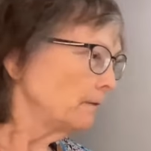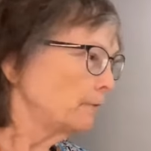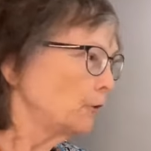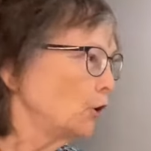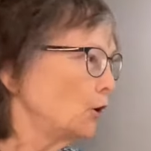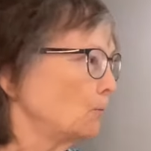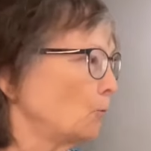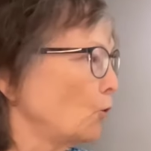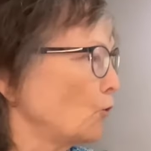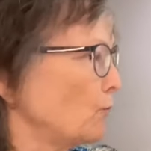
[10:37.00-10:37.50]

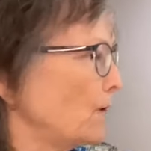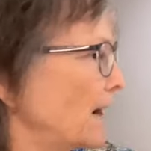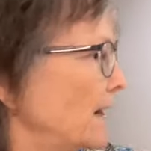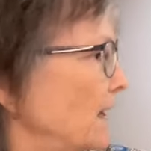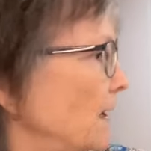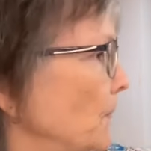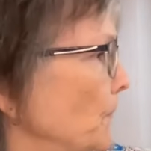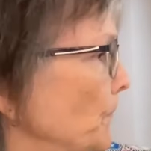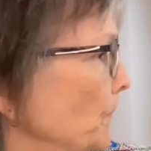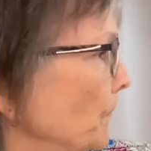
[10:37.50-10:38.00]
firm
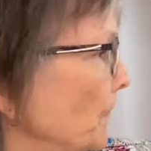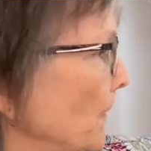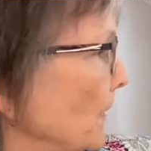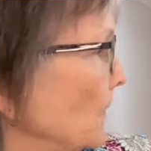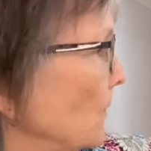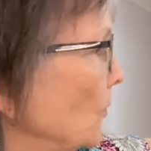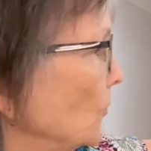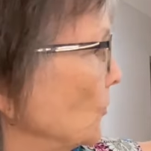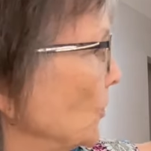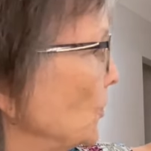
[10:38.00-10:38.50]
already.
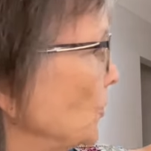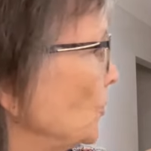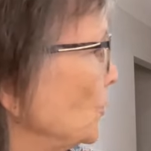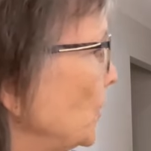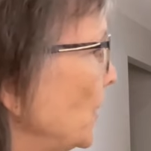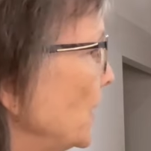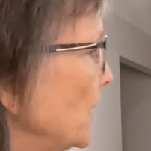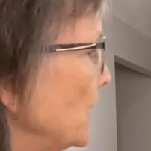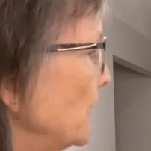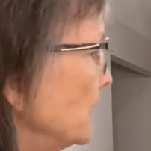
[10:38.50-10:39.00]
And I'll just
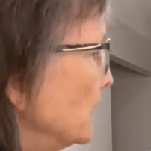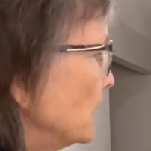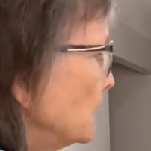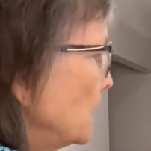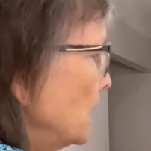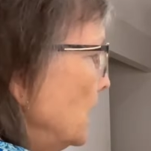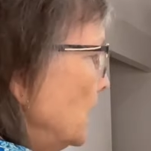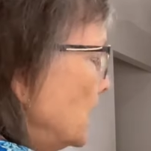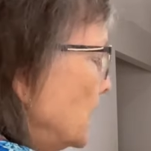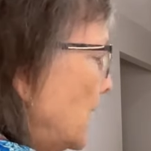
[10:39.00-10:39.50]
show you this.
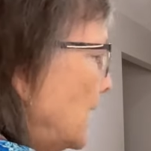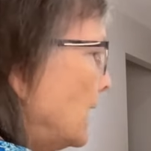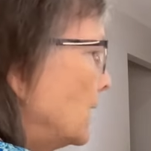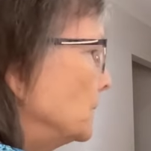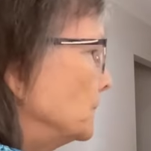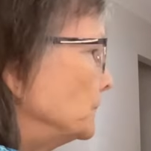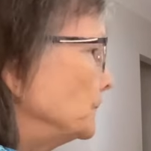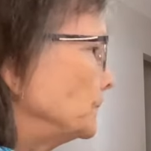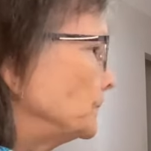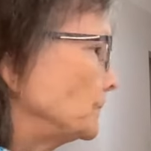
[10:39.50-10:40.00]

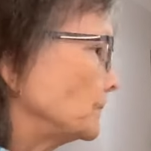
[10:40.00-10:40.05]
Now,